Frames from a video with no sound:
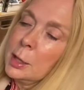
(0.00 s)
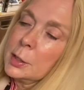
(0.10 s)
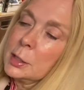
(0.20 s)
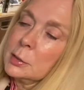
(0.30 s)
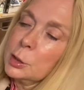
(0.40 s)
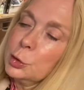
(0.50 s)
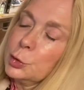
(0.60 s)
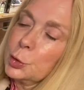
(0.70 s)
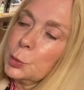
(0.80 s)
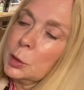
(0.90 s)
These little
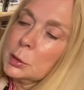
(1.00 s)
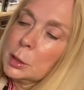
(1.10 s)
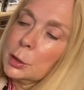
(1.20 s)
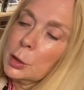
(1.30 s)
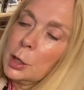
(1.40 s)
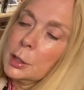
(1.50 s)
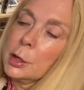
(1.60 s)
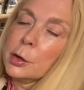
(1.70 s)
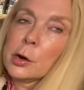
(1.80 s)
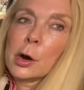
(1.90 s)
jewels that are on
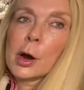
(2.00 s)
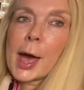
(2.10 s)
here are